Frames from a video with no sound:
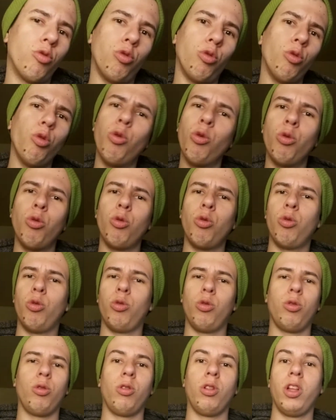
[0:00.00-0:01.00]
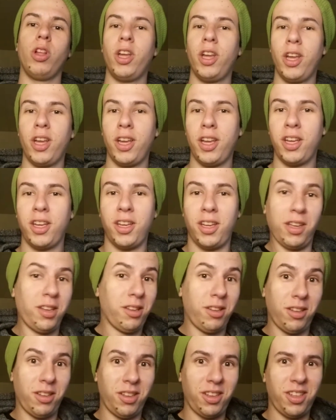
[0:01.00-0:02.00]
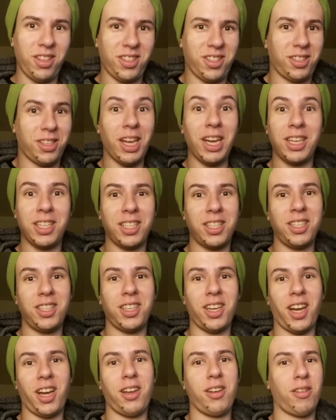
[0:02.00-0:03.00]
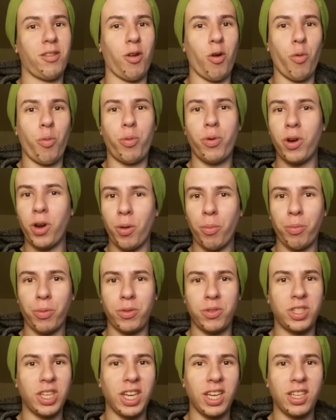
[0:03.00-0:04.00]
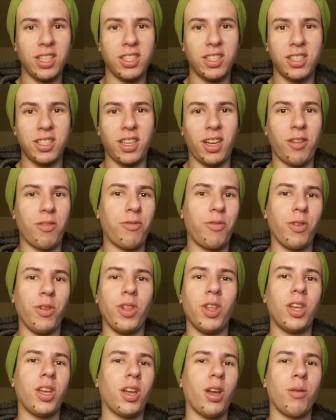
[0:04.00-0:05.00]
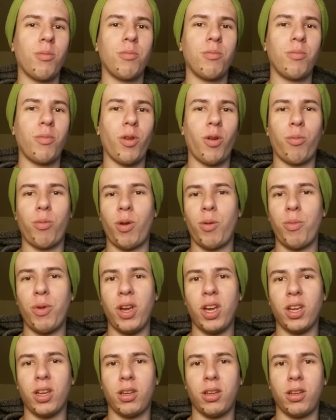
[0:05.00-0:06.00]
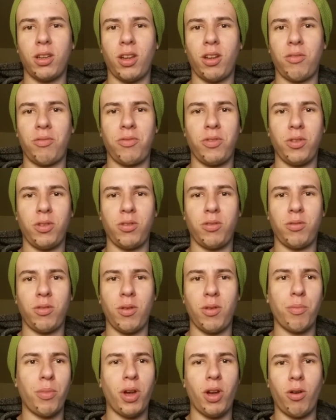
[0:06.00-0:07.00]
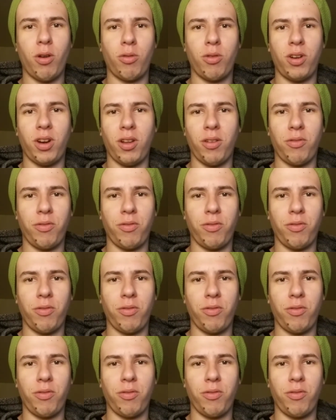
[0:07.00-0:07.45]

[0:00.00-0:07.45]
Cool. It's sexy. I open up Dex, I feel like I'm on my Mac. I feel empowered.